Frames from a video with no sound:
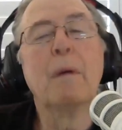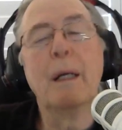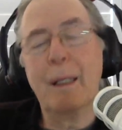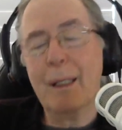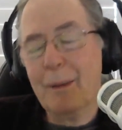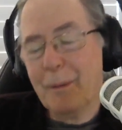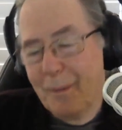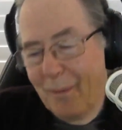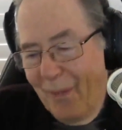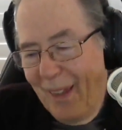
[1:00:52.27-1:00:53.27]
okay,
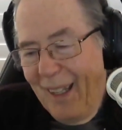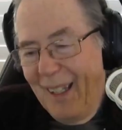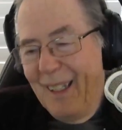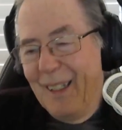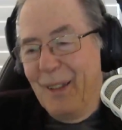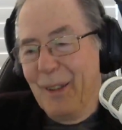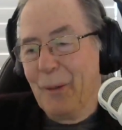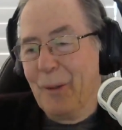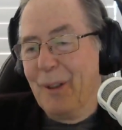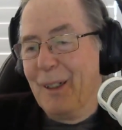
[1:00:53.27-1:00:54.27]
not a
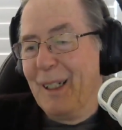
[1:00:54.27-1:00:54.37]
worry.